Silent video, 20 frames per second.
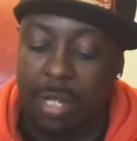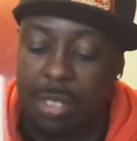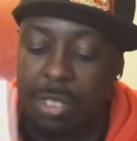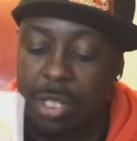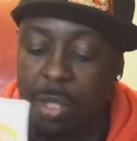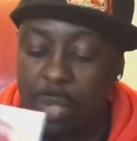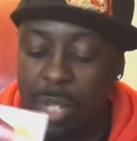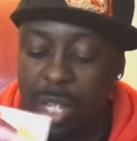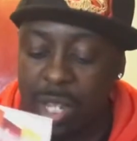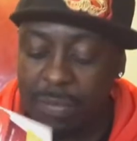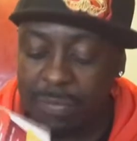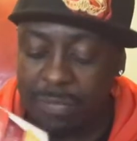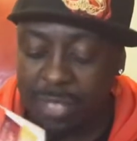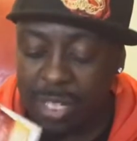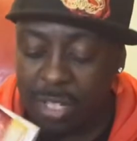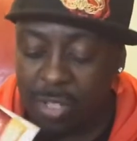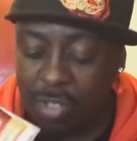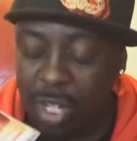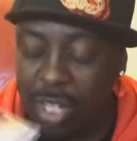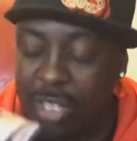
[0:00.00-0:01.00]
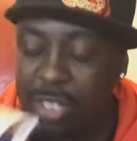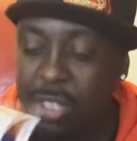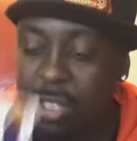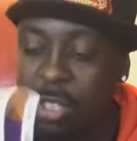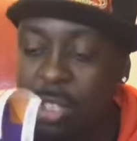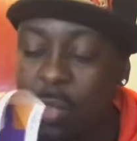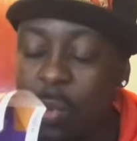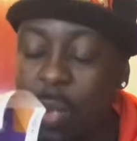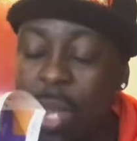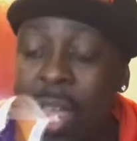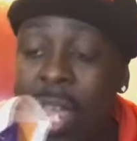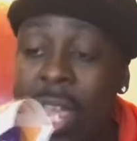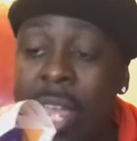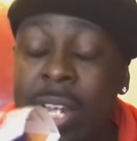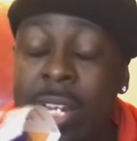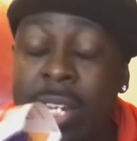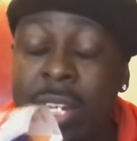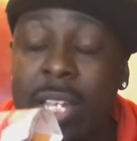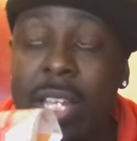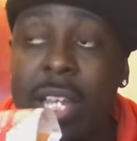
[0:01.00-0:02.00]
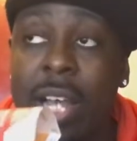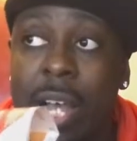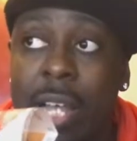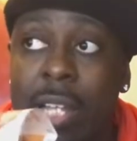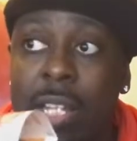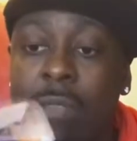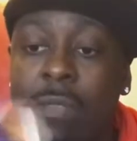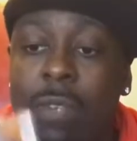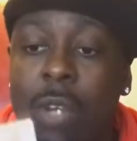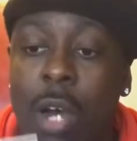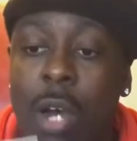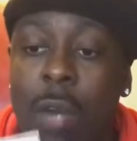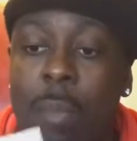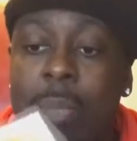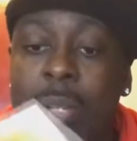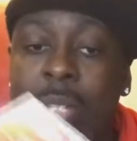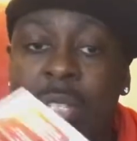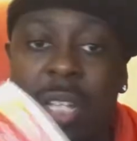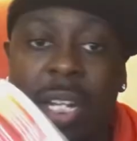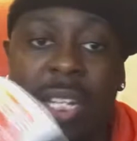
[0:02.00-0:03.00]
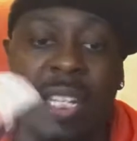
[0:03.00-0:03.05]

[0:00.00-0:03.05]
So if they try to do any kind of garbage,